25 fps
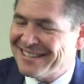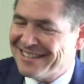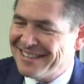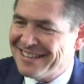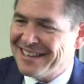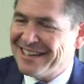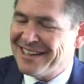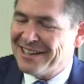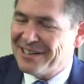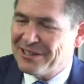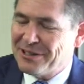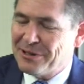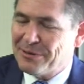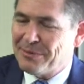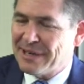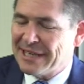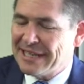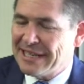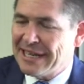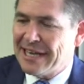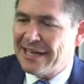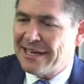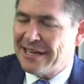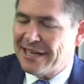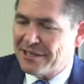Yeah, you know, my
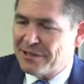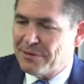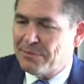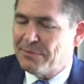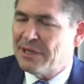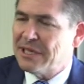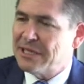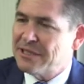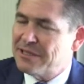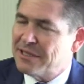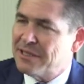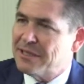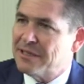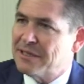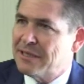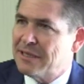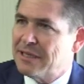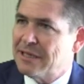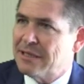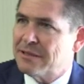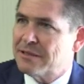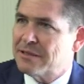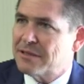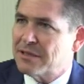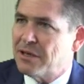dad had dementia.
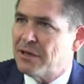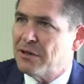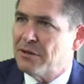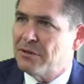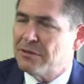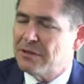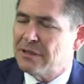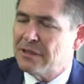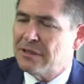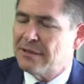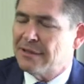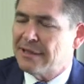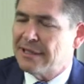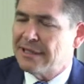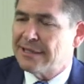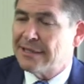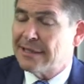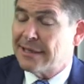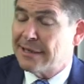And so, you know,